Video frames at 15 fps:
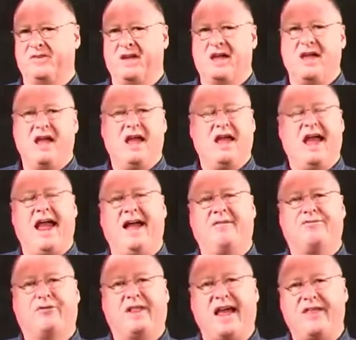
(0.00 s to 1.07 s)
And for
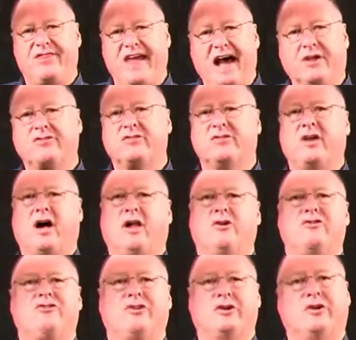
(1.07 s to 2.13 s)
that $1,000, you're
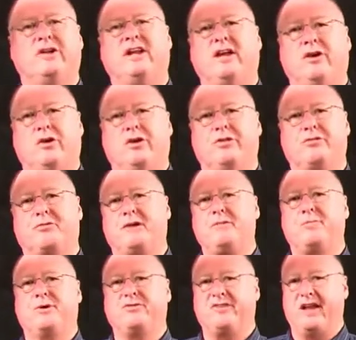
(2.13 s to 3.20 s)
going to earn
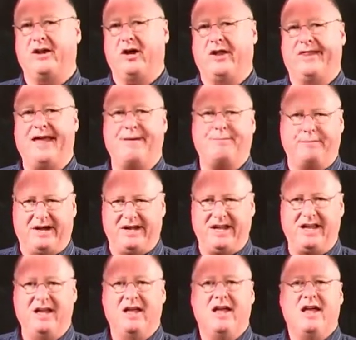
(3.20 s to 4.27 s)
3% on that money.
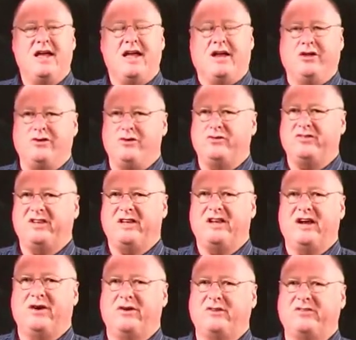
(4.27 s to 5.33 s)
And you sit here and
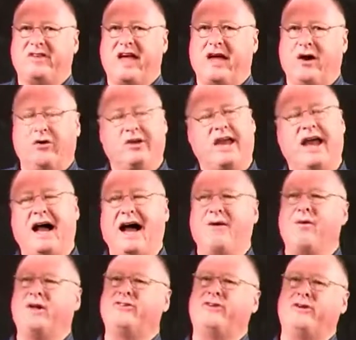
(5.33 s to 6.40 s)
say, okay, I want to
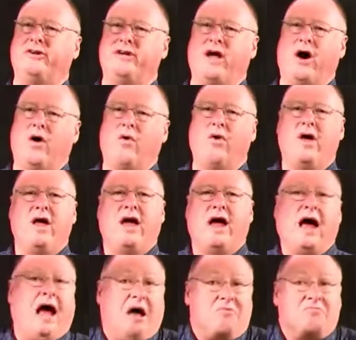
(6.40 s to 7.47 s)
know
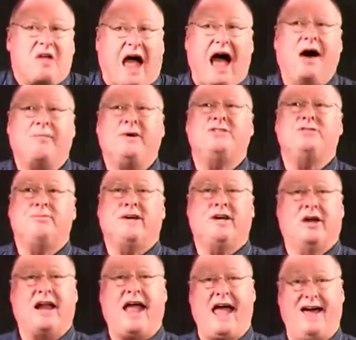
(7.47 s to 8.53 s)
how much am I going to
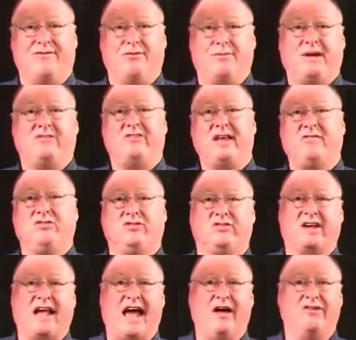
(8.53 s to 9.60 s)
have in my savings
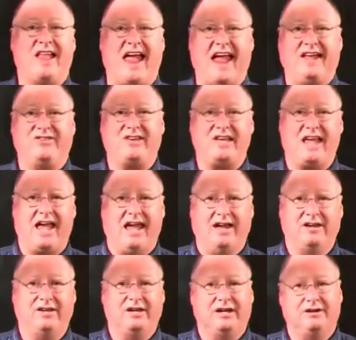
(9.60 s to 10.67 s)
account at the end
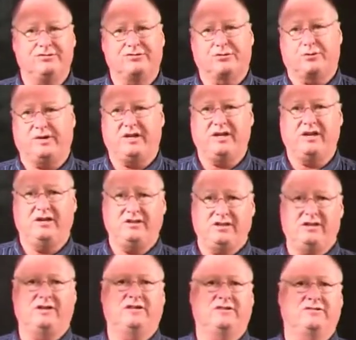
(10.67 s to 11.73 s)
of 3
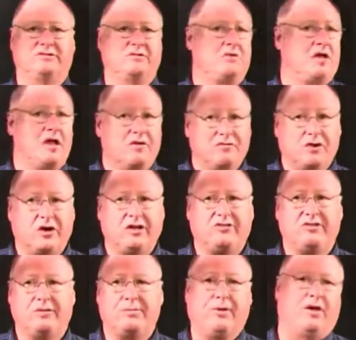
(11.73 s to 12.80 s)
years? Very simple.